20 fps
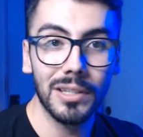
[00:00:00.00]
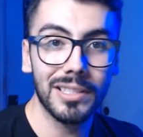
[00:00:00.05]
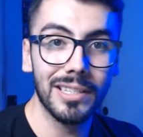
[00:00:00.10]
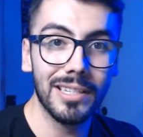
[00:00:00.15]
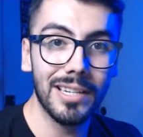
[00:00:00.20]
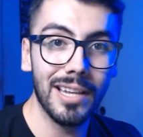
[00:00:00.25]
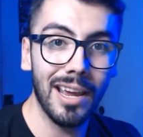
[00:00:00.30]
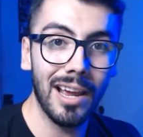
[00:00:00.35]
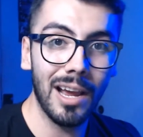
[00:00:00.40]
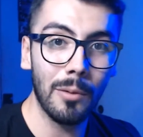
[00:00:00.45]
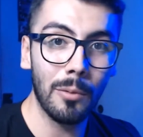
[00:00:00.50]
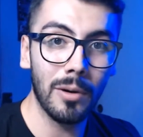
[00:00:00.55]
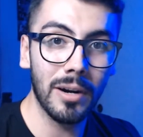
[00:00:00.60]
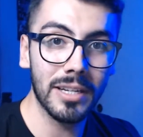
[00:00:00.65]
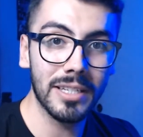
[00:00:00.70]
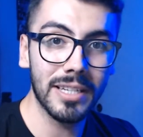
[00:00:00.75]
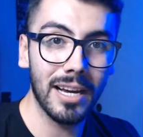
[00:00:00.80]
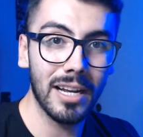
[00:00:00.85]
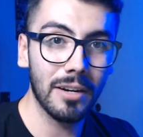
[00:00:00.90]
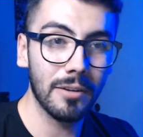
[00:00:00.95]
today I
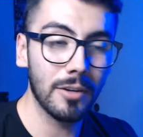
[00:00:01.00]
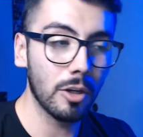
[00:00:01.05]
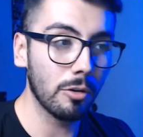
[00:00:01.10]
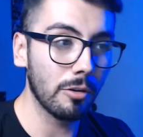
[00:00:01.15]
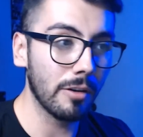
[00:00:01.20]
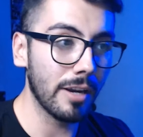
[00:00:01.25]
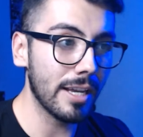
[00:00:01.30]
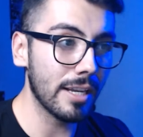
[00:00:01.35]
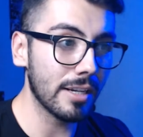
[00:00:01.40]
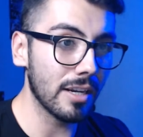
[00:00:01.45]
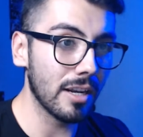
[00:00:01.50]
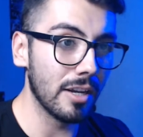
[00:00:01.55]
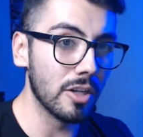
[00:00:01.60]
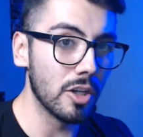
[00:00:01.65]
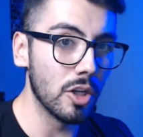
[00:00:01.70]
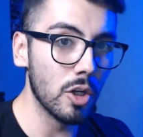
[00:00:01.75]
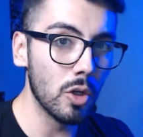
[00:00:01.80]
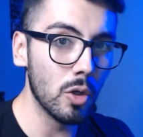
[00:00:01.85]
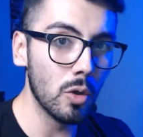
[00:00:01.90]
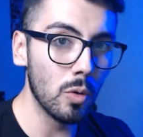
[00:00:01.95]
wanted to kind of create a
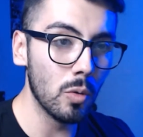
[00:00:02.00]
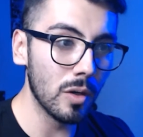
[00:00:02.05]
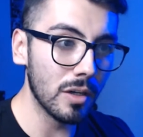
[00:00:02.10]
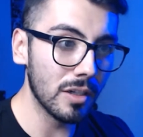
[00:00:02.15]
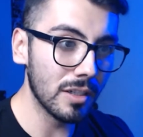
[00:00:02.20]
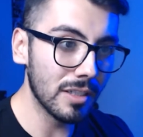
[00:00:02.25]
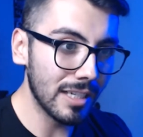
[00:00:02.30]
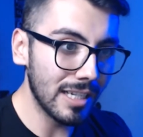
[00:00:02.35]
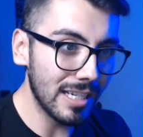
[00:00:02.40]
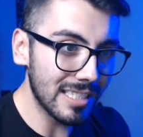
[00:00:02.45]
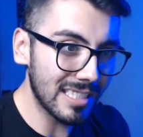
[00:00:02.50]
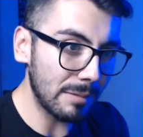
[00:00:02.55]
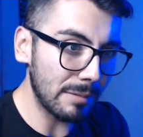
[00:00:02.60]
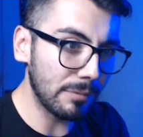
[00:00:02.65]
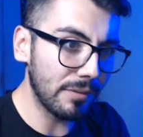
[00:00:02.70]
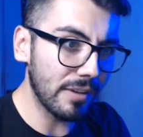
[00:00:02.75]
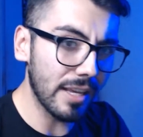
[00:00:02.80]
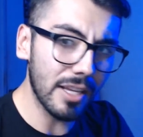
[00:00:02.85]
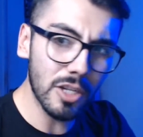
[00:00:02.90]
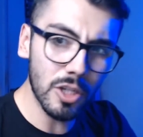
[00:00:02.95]
new type
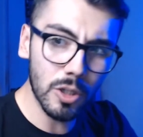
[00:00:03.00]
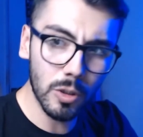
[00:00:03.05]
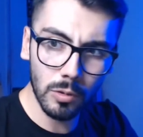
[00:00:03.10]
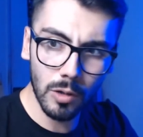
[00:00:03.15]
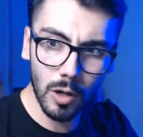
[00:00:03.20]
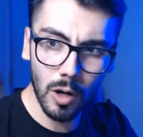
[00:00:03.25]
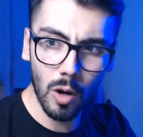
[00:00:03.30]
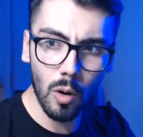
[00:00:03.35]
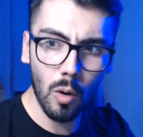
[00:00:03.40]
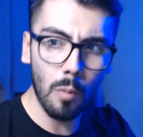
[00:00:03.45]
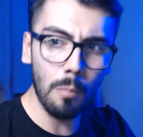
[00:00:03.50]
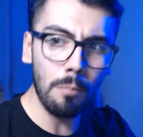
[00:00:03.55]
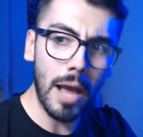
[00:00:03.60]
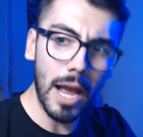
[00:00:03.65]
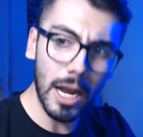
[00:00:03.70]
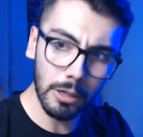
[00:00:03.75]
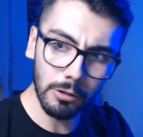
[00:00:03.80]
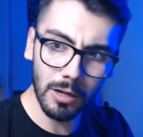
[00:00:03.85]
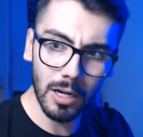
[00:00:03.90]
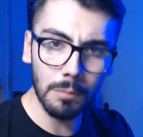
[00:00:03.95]
of intro
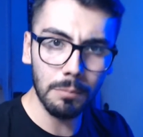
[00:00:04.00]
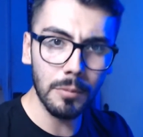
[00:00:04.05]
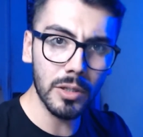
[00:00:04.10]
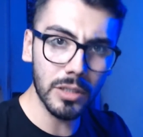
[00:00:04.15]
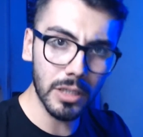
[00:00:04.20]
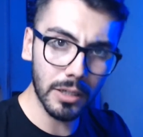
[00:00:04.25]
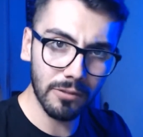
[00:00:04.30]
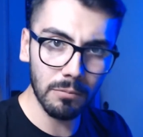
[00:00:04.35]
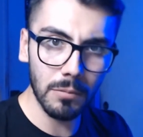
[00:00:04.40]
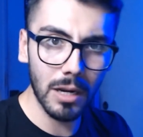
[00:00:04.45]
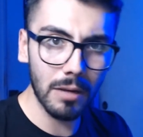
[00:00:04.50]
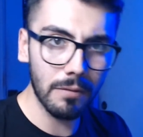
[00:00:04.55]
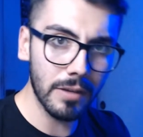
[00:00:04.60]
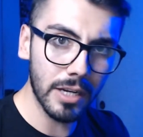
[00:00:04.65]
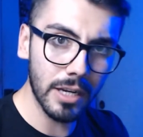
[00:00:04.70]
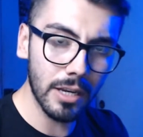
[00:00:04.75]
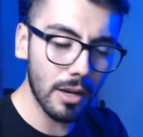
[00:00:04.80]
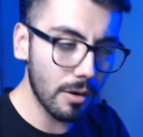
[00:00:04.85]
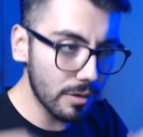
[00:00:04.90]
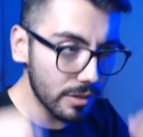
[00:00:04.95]
background music for my
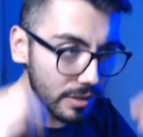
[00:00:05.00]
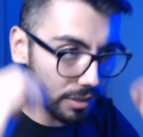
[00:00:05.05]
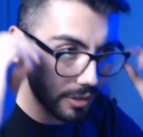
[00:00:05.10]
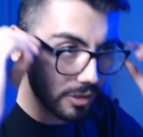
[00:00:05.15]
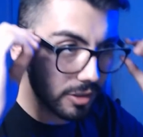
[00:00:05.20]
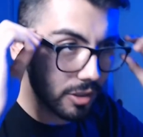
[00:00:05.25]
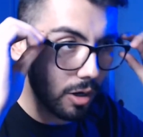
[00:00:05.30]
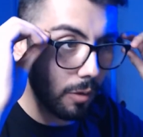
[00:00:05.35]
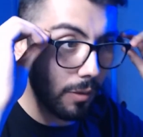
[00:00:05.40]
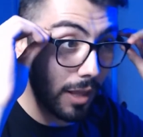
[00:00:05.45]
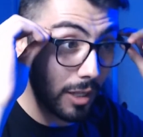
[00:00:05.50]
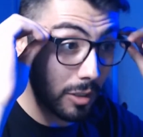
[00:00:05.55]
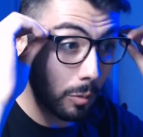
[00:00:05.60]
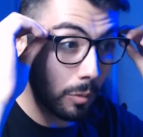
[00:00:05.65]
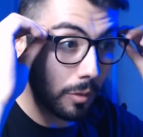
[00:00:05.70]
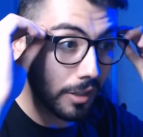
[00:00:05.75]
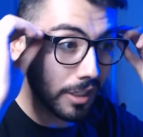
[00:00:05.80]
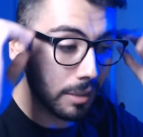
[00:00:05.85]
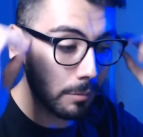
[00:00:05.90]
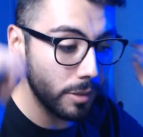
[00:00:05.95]
videos, so that's what
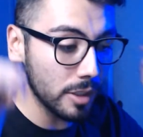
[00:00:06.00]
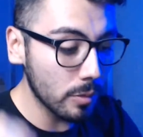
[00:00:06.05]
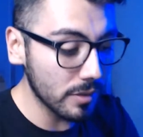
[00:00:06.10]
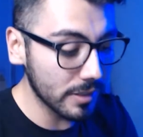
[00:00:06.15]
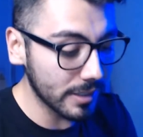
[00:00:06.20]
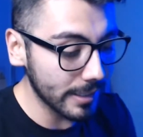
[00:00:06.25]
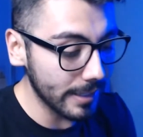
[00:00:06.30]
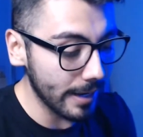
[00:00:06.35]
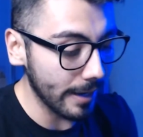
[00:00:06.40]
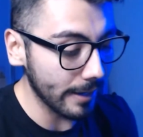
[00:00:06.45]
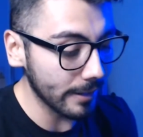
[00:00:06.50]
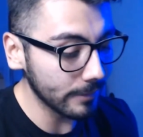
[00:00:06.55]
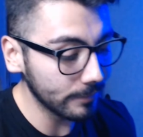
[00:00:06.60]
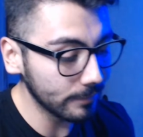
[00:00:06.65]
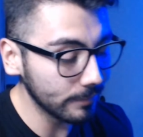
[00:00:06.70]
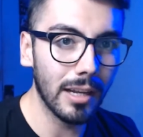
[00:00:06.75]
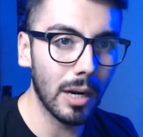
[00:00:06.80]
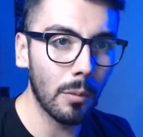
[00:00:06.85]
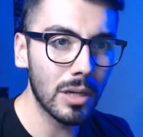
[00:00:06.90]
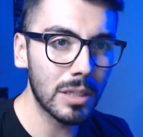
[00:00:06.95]
we're going to be doing today.
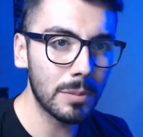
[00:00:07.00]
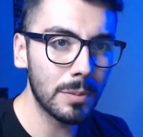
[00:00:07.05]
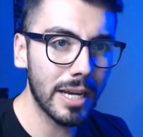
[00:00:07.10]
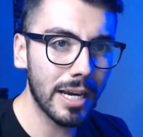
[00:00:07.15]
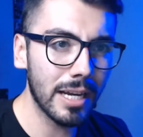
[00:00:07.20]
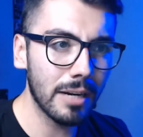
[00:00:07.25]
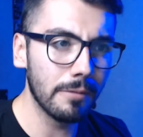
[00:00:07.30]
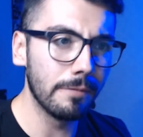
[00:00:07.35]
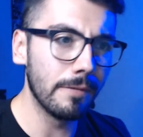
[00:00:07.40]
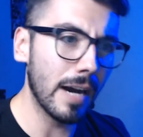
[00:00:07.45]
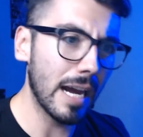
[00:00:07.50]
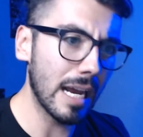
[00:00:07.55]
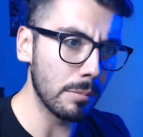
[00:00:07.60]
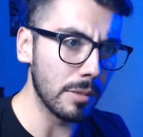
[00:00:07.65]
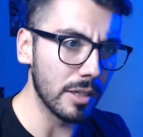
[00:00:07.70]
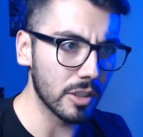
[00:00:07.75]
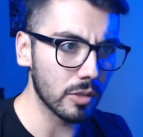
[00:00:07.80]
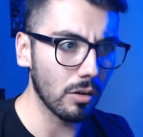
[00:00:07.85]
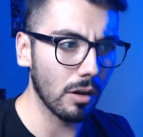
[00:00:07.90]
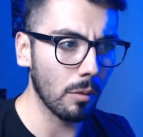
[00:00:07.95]
And I want it to be kind of
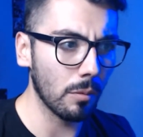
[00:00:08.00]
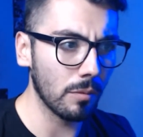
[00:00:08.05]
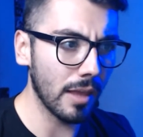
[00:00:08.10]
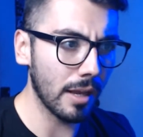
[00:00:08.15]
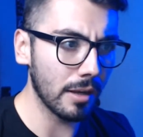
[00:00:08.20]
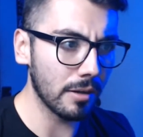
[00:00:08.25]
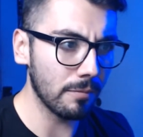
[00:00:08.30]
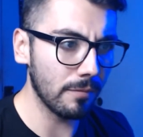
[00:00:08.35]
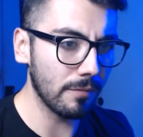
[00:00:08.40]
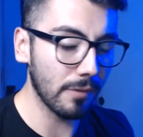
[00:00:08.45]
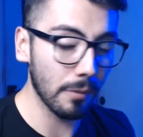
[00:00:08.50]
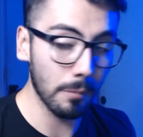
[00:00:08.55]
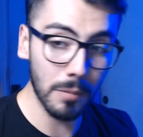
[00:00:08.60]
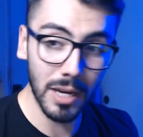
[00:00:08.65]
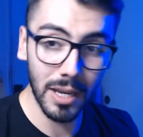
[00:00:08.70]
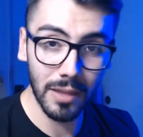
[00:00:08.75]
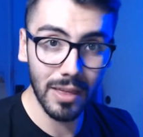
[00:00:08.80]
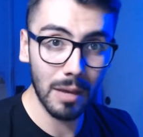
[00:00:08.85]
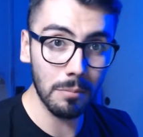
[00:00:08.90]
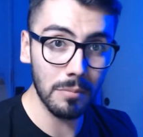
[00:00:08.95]
vibey, so for
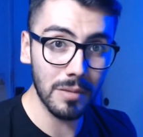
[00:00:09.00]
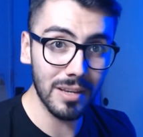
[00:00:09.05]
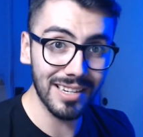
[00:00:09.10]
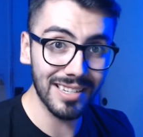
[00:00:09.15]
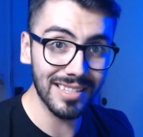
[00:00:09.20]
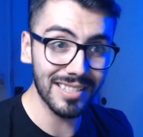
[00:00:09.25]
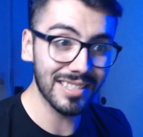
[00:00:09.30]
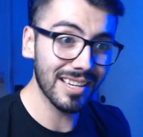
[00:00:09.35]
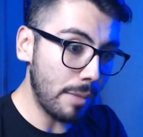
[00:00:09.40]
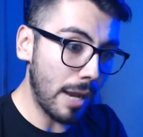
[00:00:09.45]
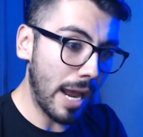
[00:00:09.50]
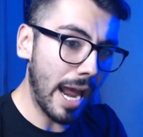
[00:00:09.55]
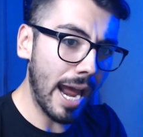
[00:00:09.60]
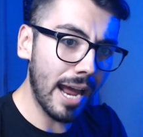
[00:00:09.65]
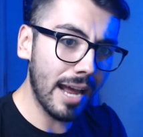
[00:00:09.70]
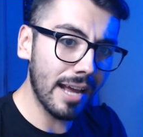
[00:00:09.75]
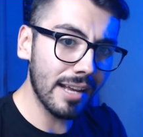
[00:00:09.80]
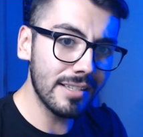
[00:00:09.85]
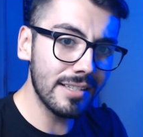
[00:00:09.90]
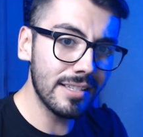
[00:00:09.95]
me that means
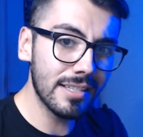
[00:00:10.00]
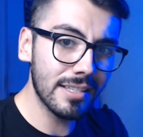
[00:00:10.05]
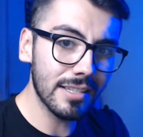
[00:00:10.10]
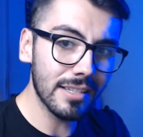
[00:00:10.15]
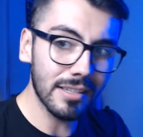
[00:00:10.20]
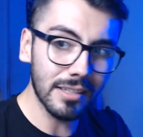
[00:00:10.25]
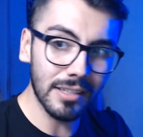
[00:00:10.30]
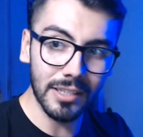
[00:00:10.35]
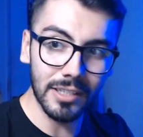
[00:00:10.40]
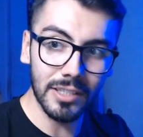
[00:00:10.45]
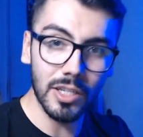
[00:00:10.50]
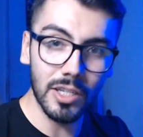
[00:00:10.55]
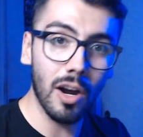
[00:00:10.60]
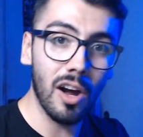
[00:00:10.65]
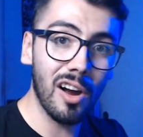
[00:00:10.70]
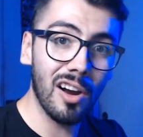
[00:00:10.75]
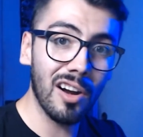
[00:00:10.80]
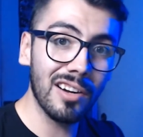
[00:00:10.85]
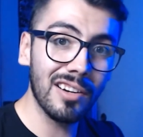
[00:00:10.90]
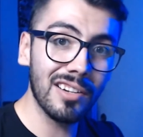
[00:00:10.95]
pads,
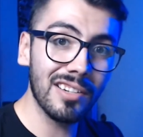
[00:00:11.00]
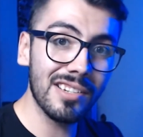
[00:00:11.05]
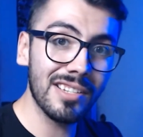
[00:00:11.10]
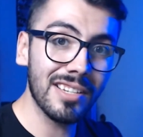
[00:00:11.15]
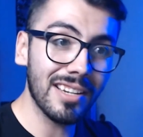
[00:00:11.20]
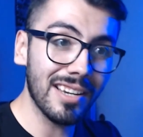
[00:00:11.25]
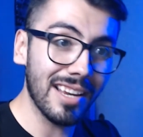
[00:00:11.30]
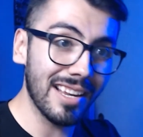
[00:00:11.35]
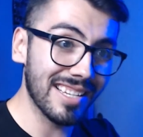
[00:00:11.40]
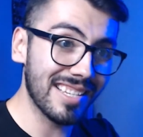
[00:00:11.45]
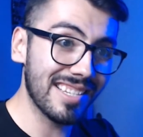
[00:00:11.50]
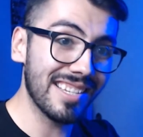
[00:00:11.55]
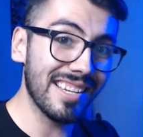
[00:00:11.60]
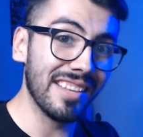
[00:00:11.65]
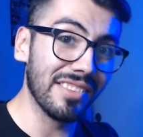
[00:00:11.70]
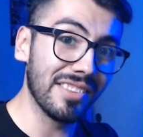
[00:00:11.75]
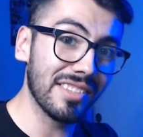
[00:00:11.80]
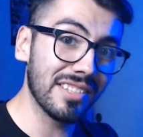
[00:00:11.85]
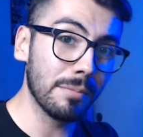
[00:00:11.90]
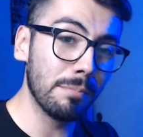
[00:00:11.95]
guitars, and
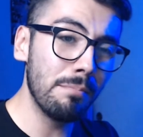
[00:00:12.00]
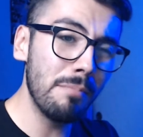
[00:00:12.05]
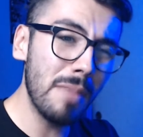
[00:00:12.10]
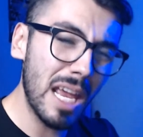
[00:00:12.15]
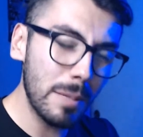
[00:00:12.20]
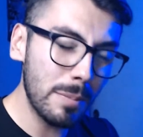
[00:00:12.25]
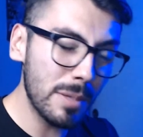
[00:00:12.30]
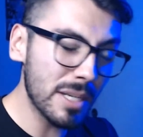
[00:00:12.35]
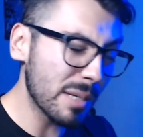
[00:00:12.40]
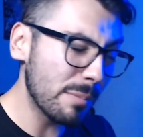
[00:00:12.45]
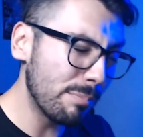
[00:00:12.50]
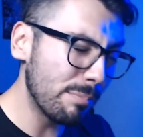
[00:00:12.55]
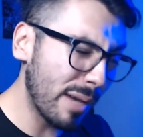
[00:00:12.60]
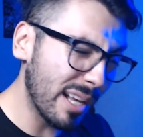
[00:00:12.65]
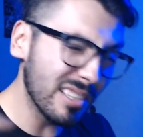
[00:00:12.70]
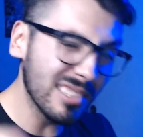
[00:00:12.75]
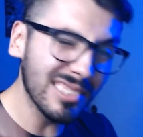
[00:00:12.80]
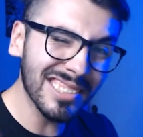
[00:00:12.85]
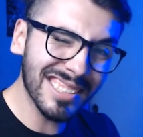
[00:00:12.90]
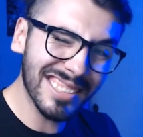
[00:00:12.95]
synths. Maybe some
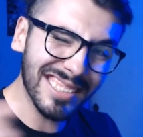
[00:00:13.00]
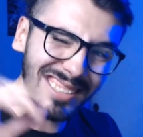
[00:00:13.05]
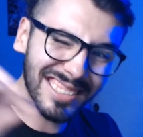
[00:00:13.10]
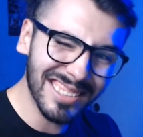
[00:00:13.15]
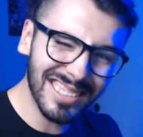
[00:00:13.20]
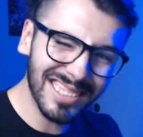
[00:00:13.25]
bells.